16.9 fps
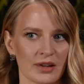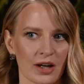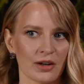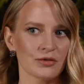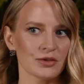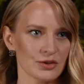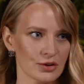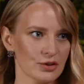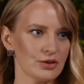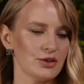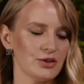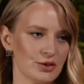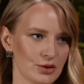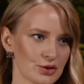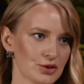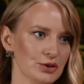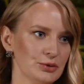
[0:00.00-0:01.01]
That was your
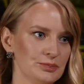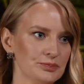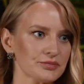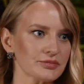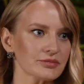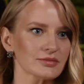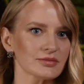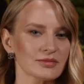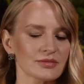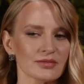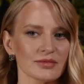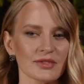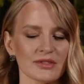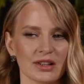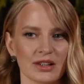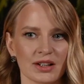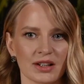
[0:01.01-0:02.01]
decision.
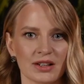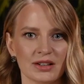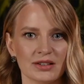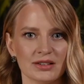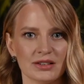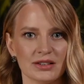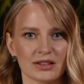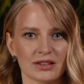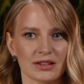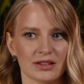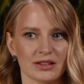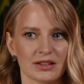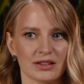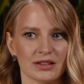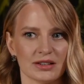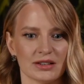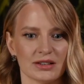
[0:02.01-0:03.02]
And
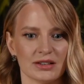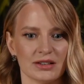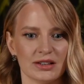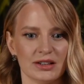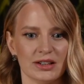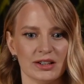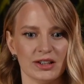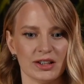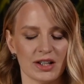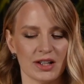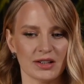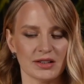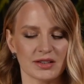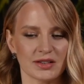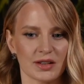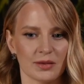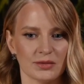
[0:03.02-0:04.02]

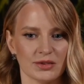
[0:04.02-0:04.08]
that